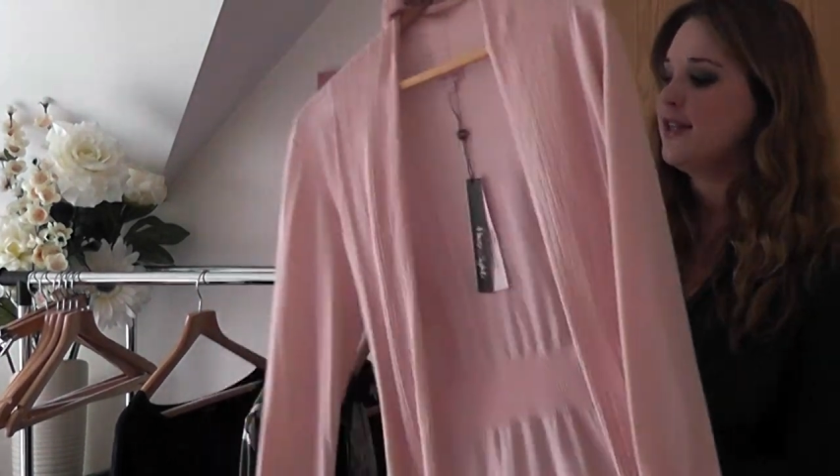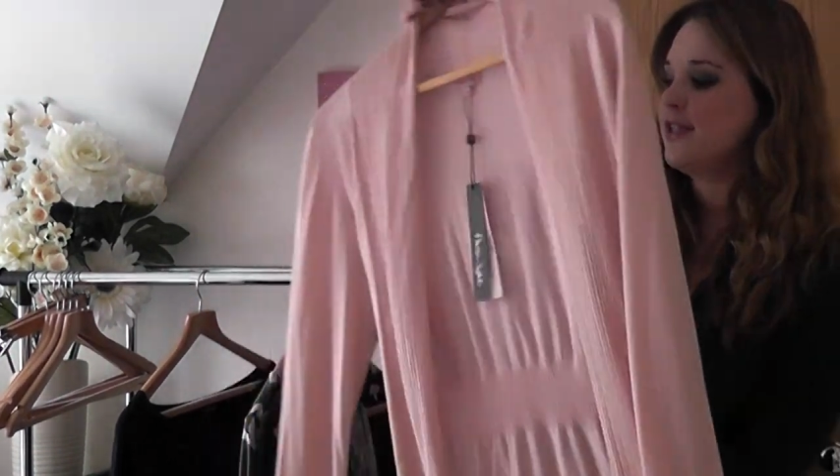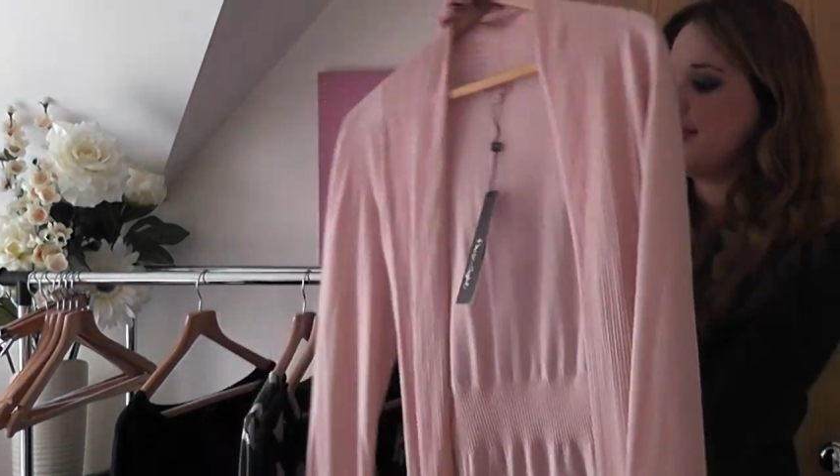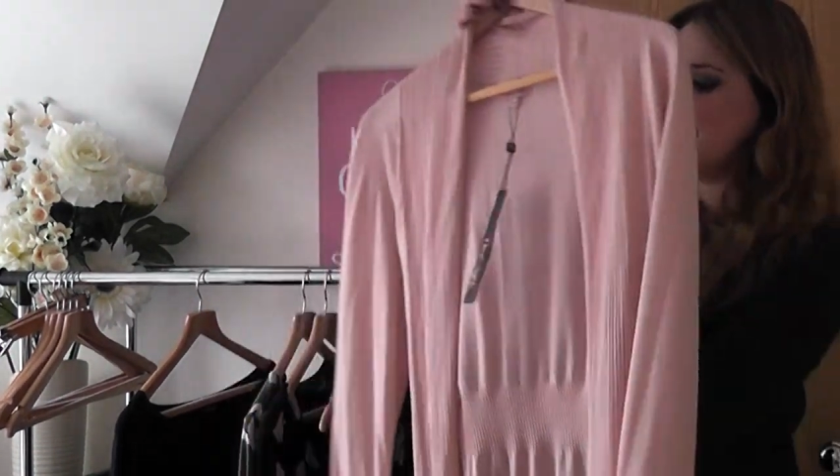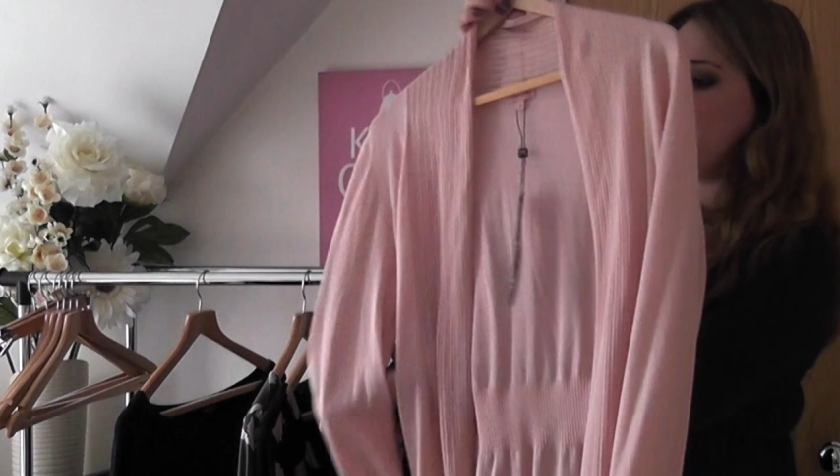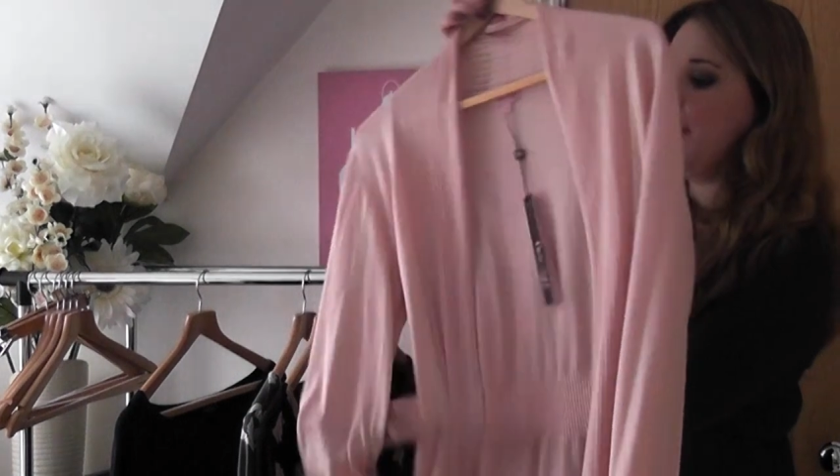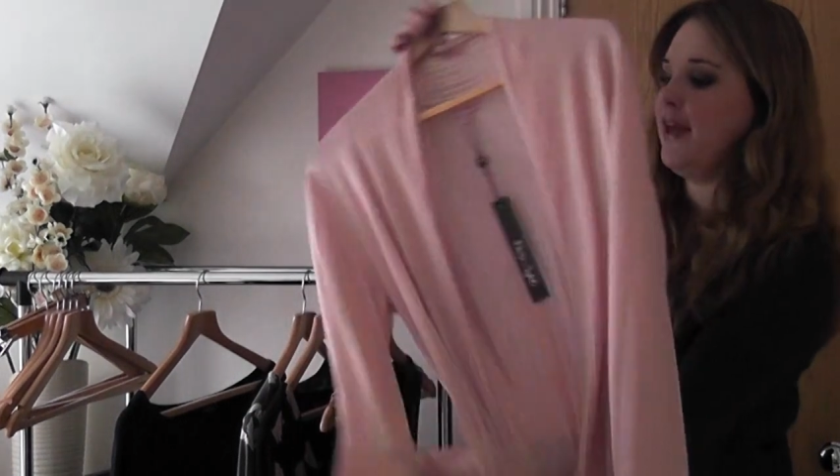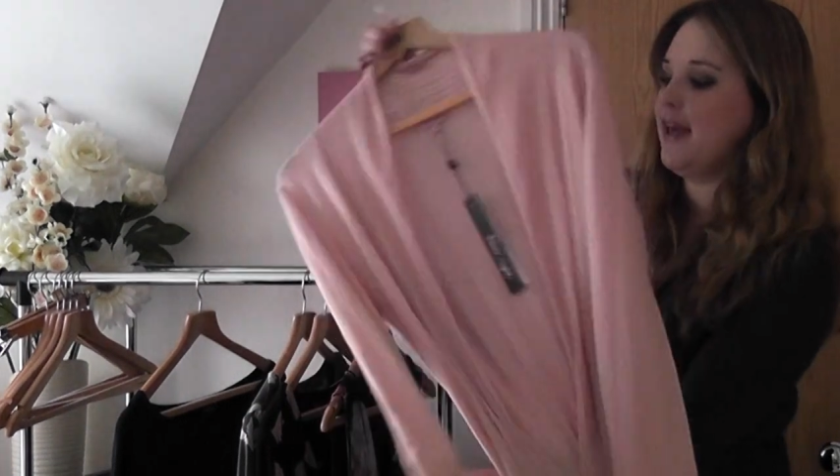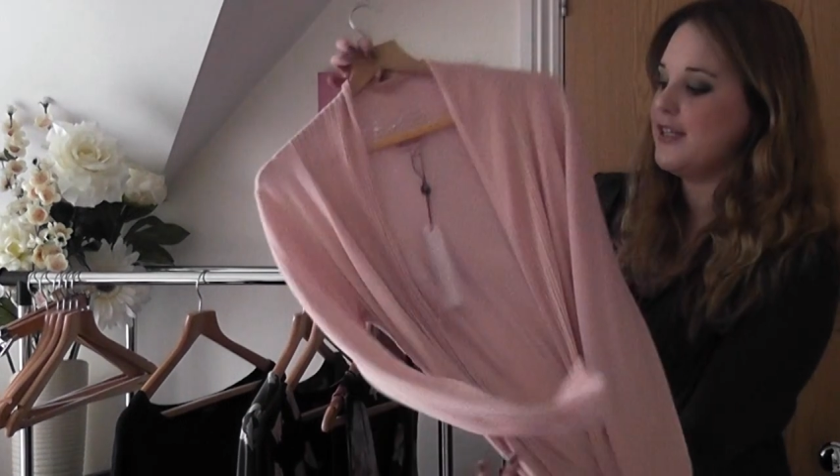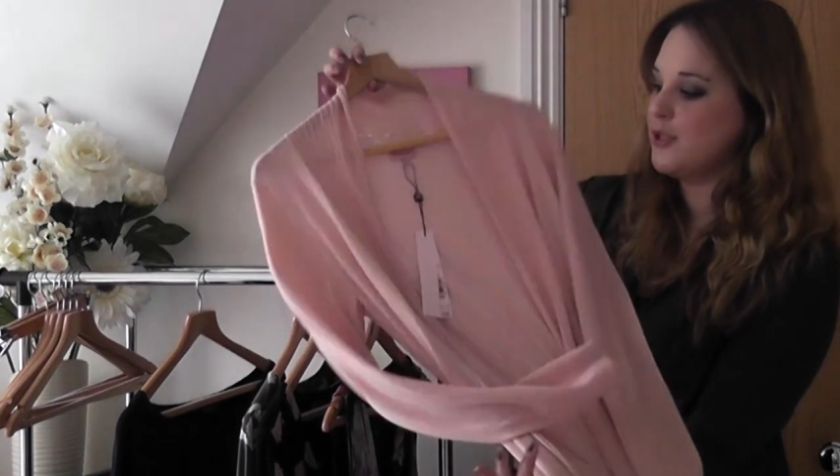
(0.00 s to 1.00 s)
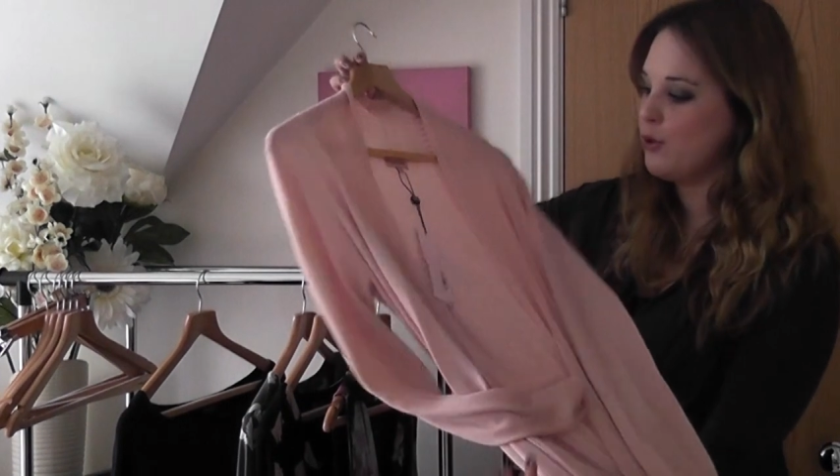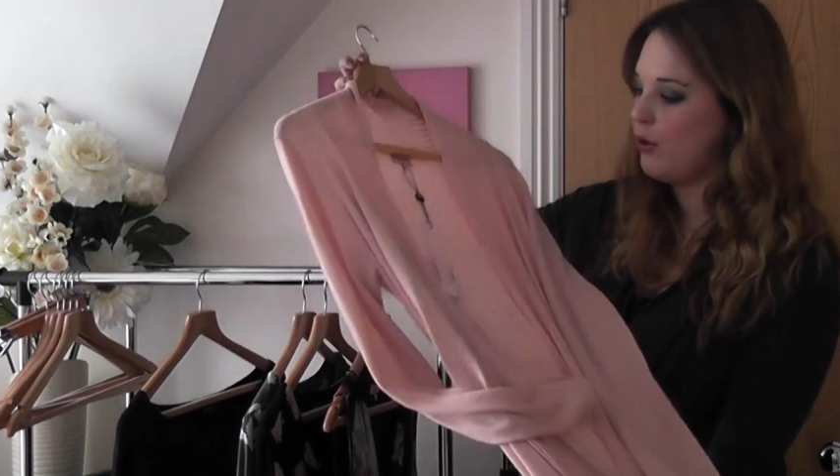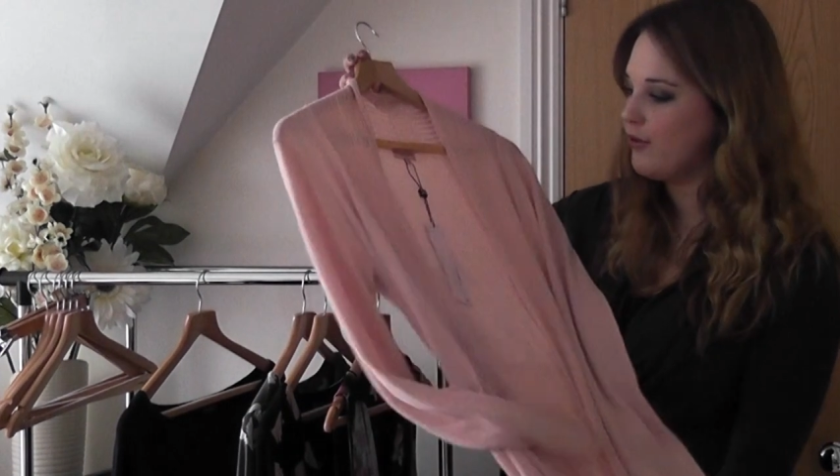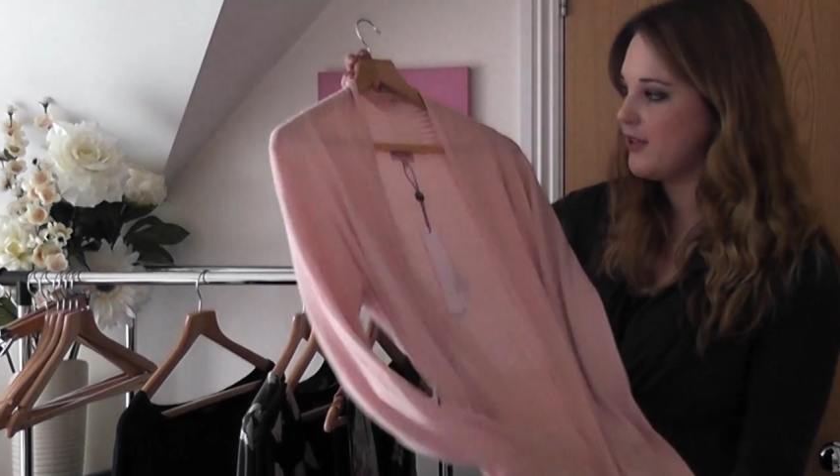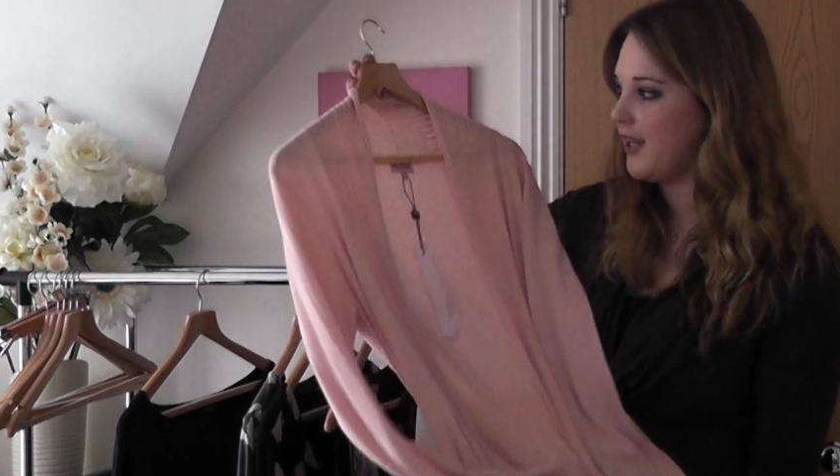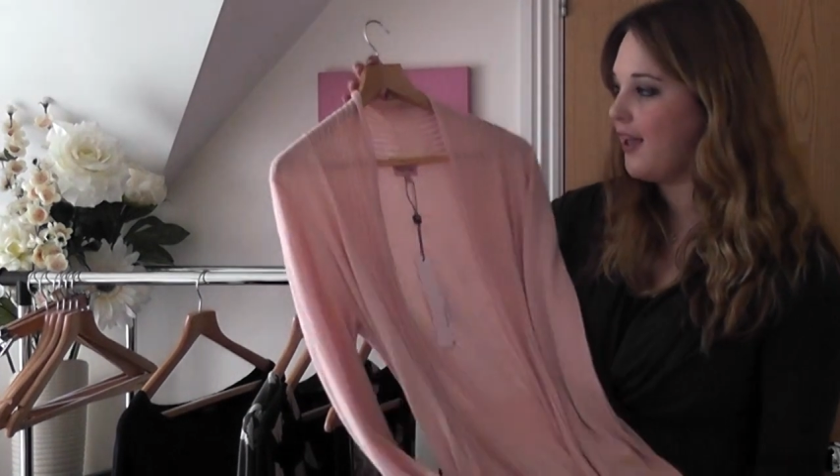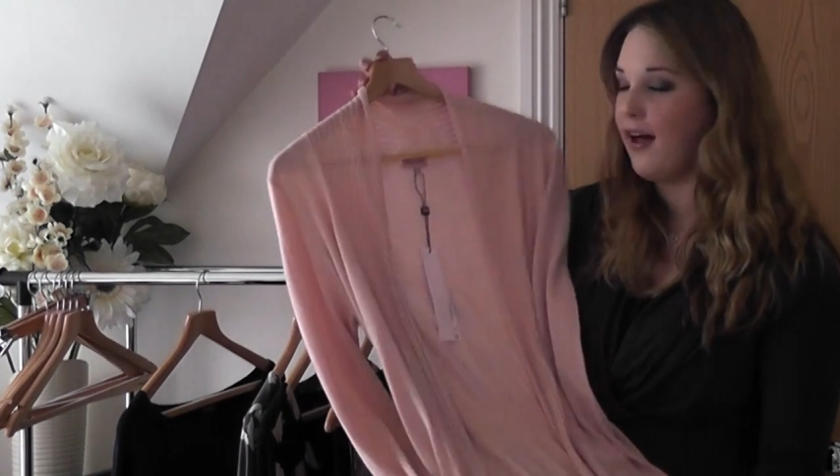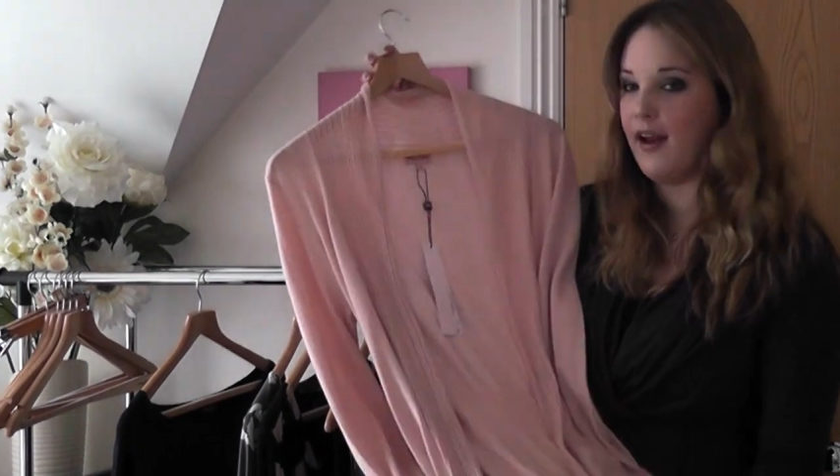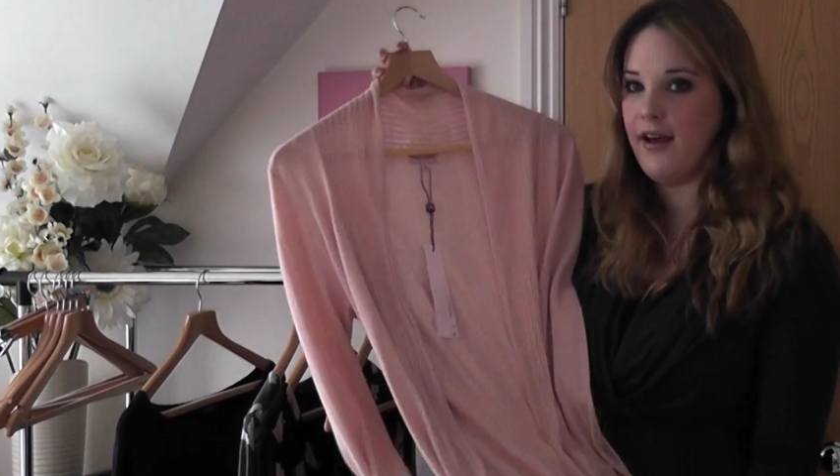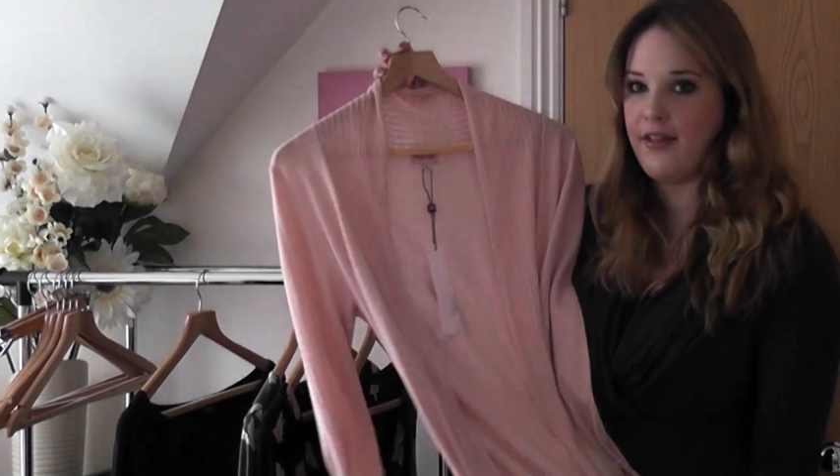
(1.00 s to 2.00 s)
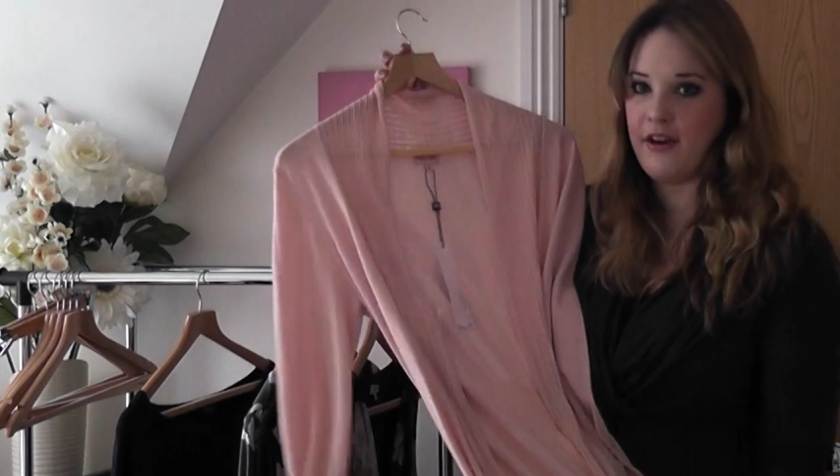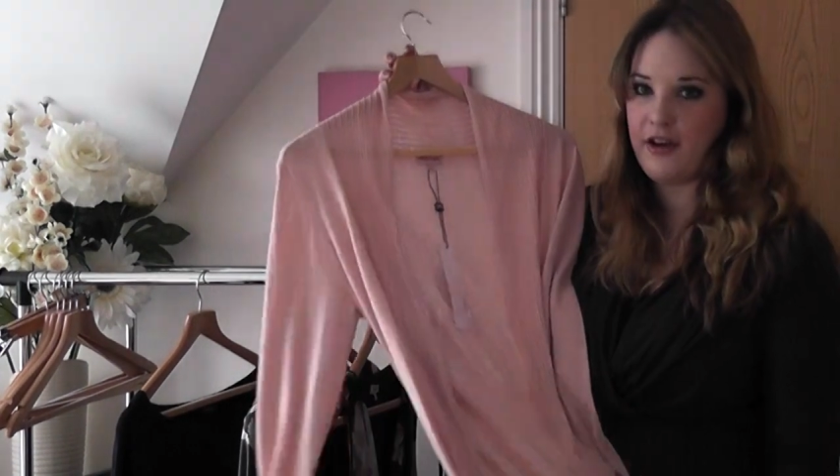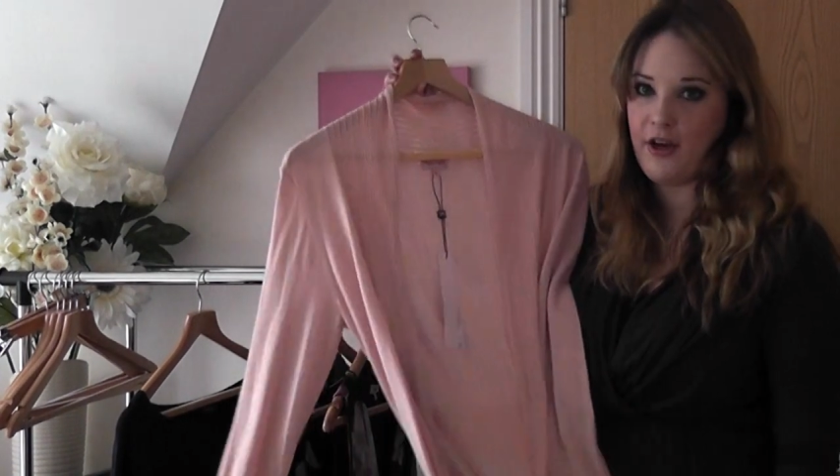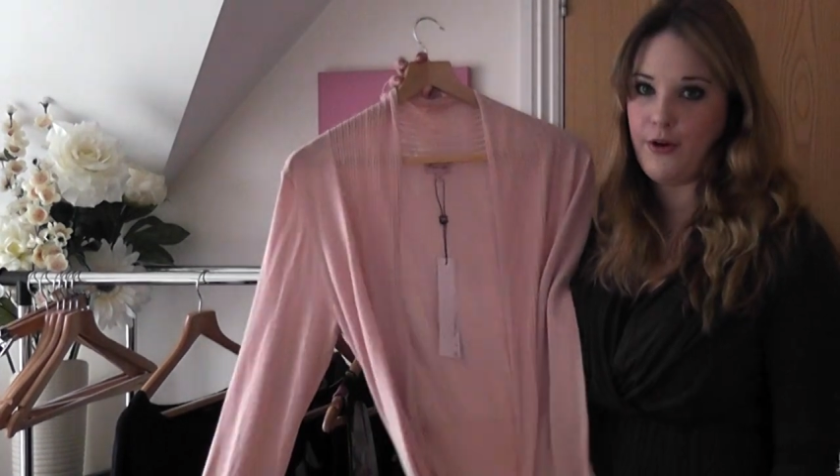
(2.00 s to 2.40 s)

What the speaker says: Dusky pink is not a colour that I